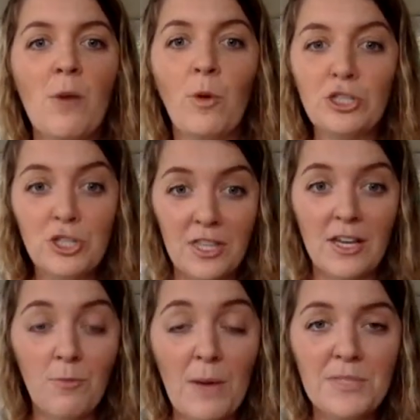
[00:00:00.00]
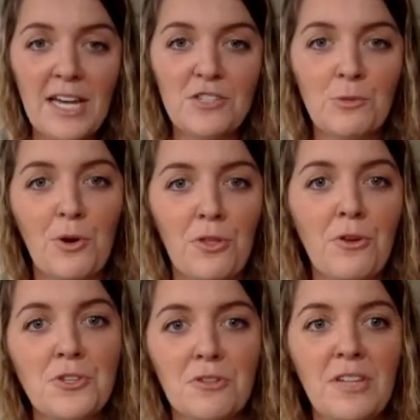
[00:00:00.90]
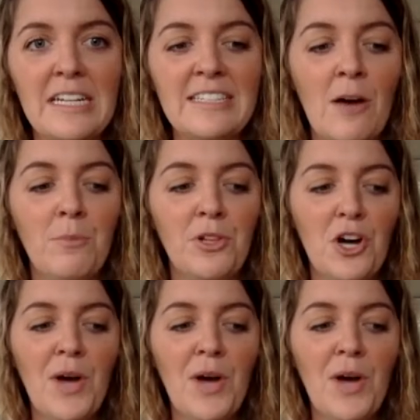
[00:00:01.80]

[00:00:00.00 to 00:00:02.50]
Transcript: which the websites for both of those are linked down below,